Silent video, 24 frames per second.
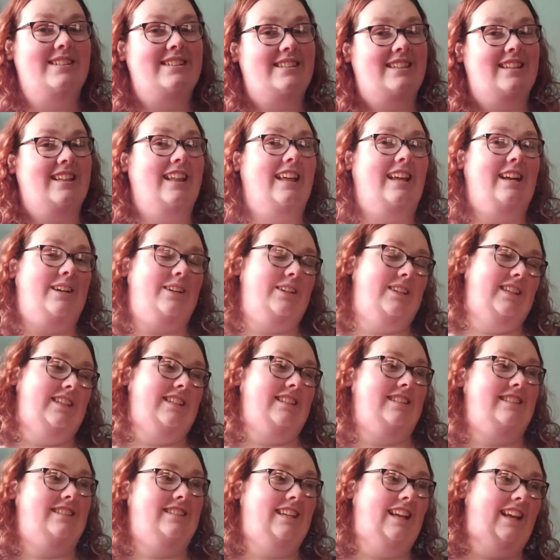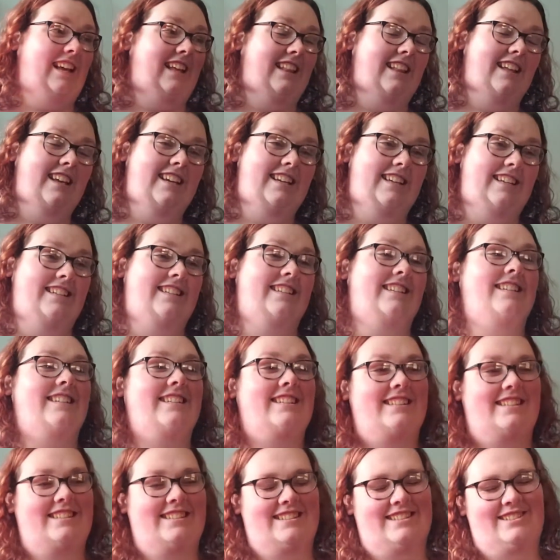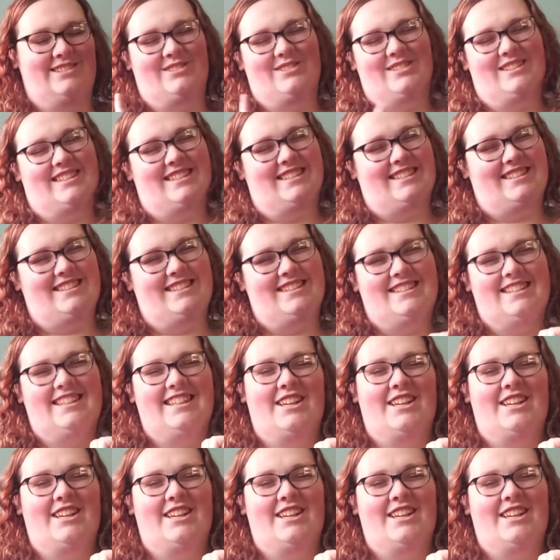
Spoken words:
Selena is Aelin was